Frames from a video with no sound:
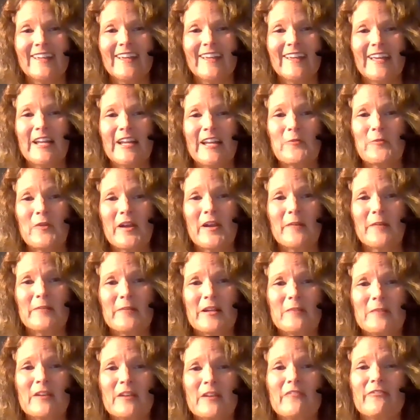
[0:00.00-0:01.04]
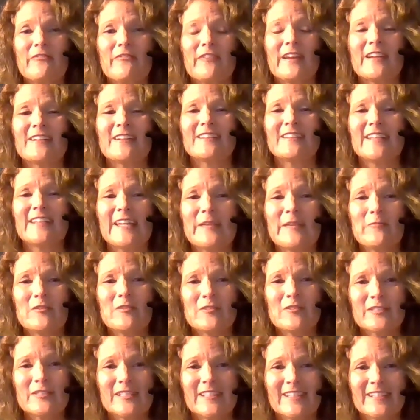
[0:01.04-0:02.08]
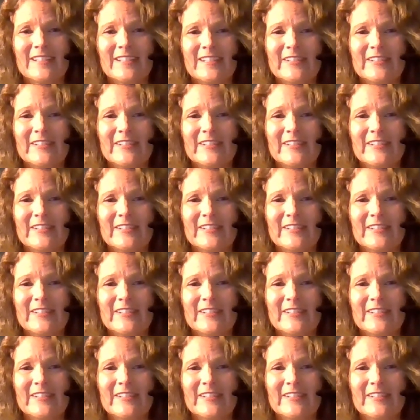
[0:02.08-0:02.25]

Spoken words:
Anyway, I'm not a big fan of labels,